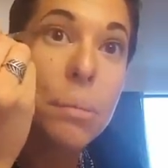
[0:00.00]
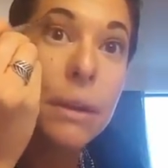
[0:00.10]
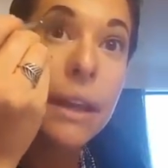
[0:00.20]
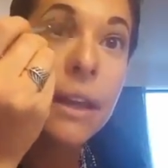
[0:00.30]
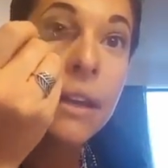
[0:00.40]

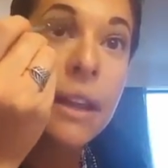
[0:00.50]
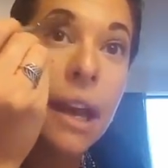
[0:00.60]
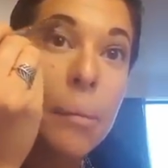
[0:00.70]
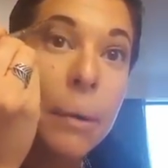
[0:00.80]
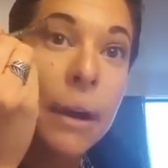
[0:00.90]
blend the
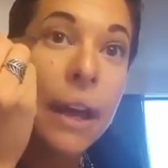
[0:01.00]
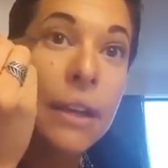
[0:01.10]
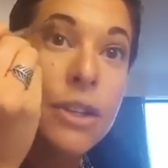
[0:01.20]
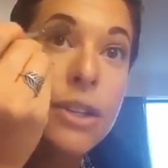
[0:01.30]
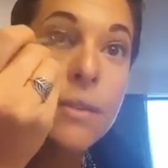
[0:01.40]
upper
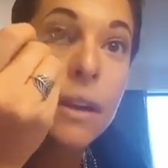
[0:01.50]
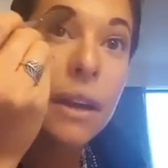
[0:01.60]
edge